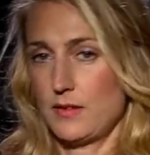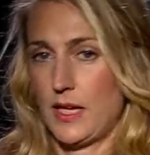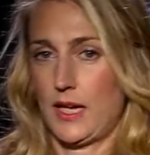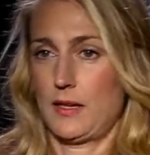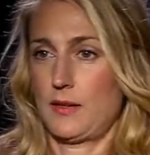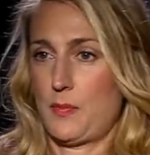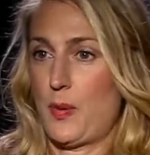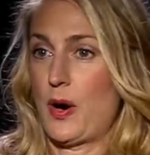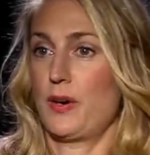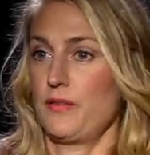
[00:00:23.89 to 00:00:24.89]
and a
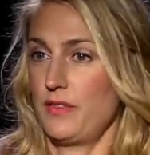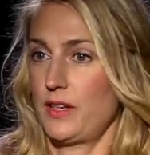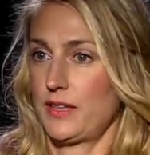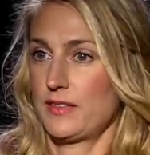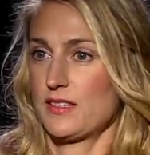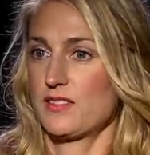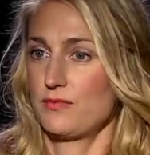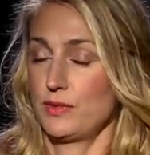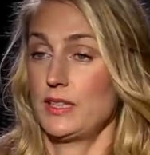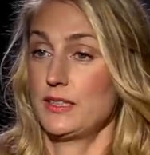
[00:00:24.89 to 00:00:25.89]
part of like this
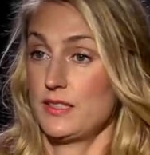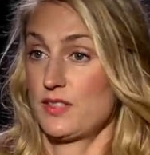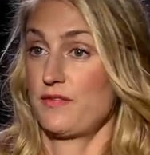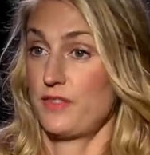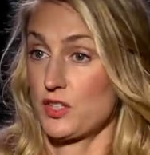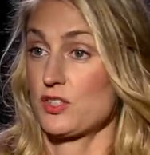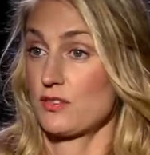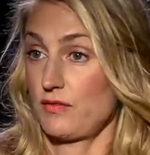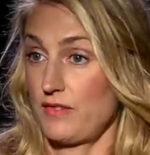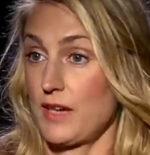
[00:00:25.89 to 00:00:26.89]
really
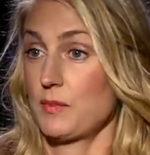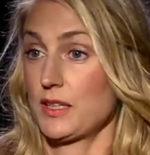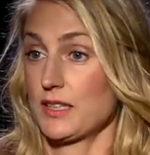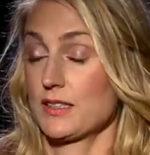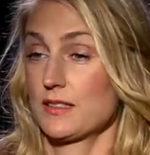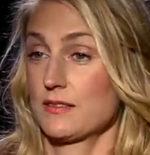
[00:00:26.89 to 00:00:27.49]
dysfunctional family,